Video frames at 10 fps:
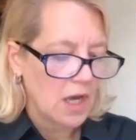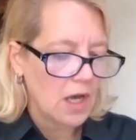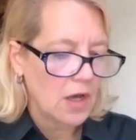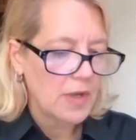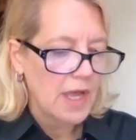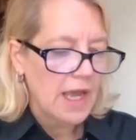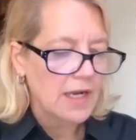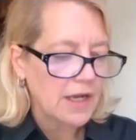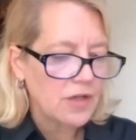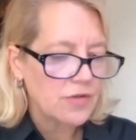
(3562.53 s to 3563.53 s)
Um,
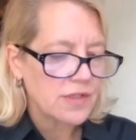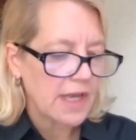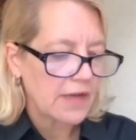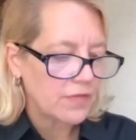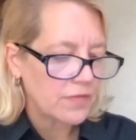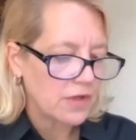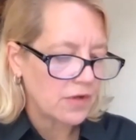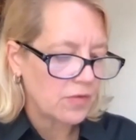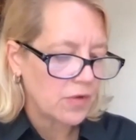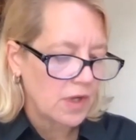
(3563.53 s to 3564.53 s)
and I use, I have a, you
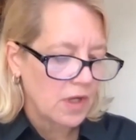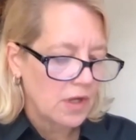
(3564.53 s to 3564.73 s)
know,